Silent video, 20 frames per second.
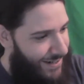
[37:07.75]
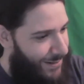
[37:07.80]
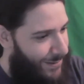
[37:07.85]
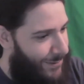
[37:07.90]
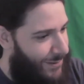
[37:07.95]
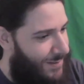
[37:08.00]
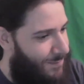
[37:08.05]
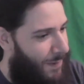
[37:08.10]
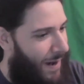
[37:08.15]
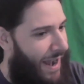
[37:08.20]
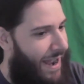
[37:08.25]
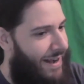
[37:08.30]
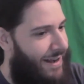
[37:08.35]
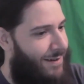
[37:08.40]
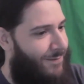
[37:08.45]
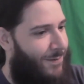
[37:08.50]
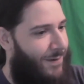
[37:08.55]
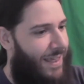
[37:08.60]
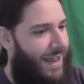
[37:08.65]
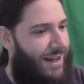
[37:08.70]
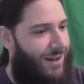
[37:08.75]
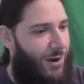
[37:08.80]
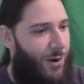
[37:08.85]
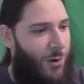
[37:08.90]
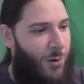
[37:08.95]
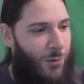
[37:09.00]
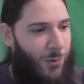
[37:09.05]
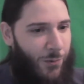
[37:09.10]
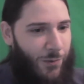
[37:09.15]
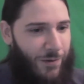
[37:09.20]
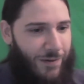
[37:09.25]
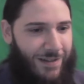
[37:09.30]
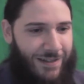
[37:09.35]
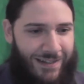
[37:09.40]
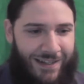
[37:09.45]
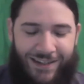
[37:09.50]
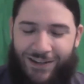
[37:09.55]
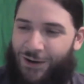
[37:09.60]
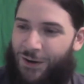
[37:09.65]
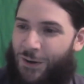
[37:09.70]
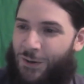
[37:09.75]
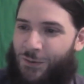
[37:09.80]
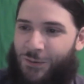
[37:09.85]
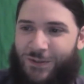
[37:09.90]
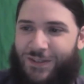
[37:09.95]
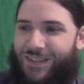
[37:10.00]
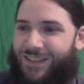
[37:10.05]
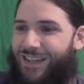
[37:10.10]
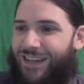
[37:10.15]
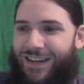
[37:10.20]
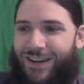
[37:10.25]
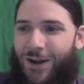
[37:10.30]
Who's panning for that gold. He knows